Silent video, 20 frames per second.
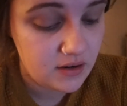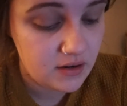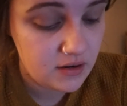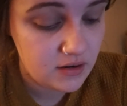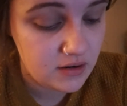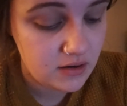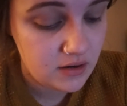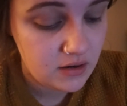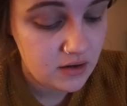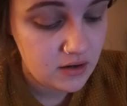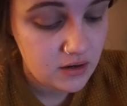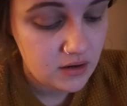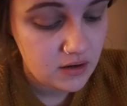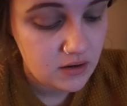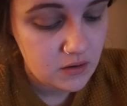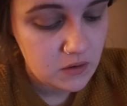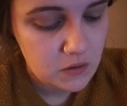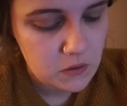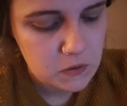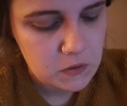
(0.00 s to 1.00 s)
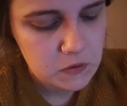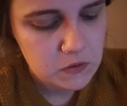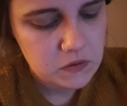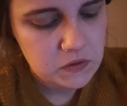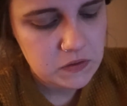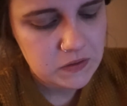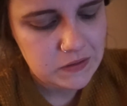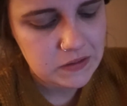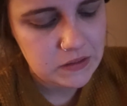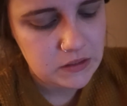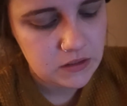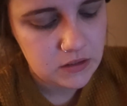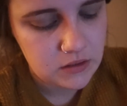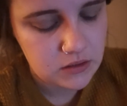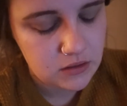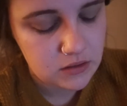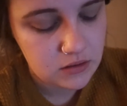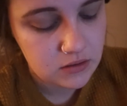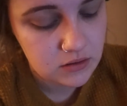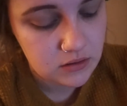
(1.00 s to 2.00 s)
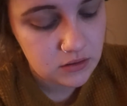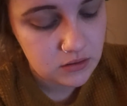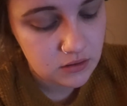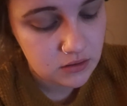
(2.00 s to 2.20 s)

(no one is talking)